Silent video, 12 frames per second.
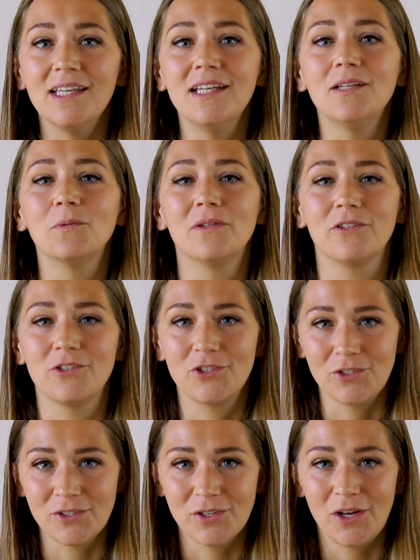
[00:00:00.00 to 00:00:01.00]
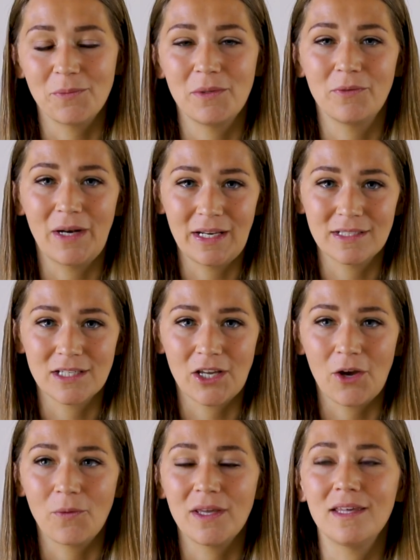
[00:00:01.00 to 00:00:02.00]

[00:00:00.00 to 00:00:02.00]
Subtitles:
Eat with your shoes on. Be ready to go.